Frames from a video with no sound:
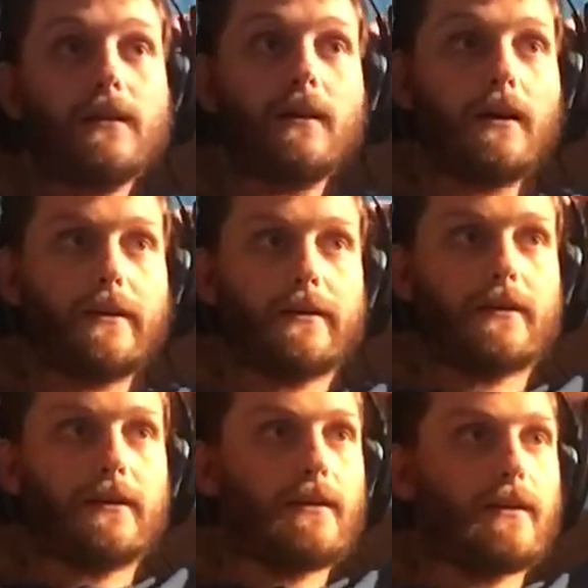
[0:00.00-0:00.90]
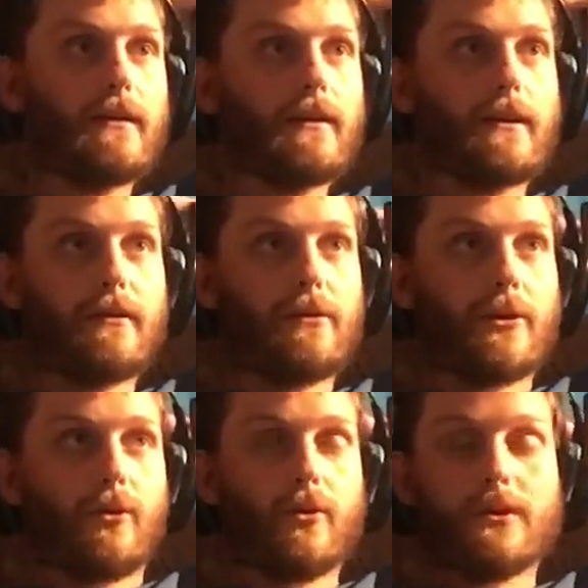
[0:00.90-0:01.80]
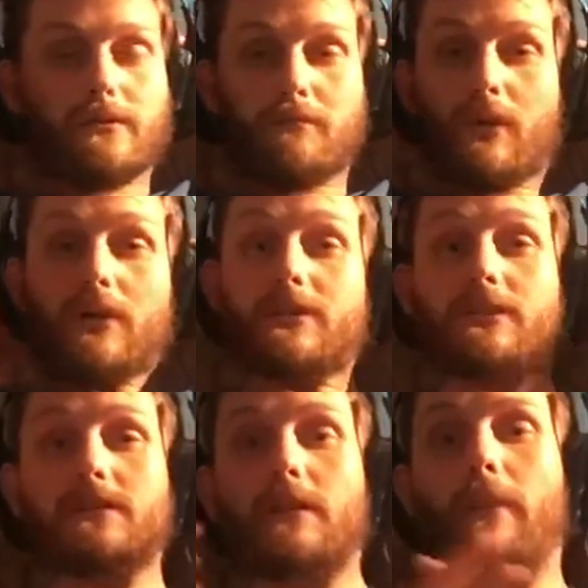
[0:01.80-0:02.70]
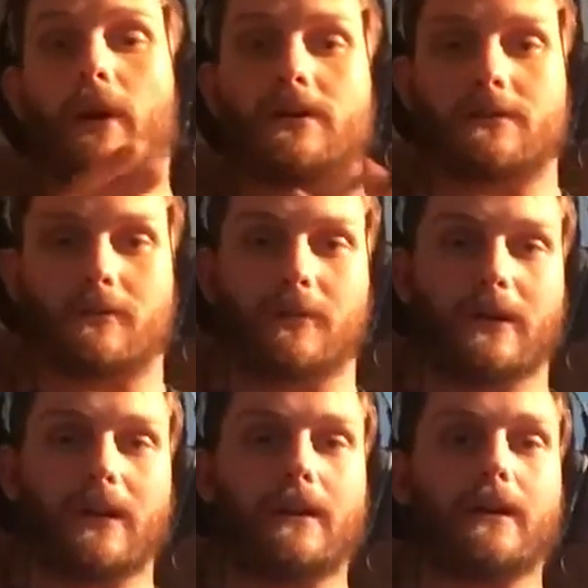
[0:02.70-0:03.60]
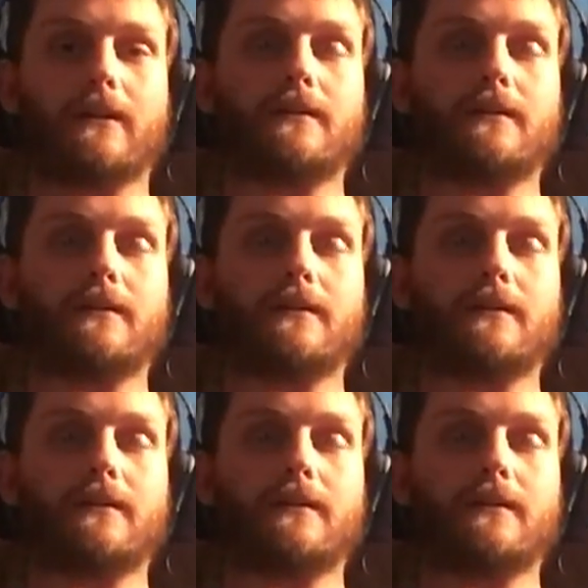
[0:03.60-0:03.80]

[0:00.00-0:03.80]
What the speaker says: I record as much as I possibly can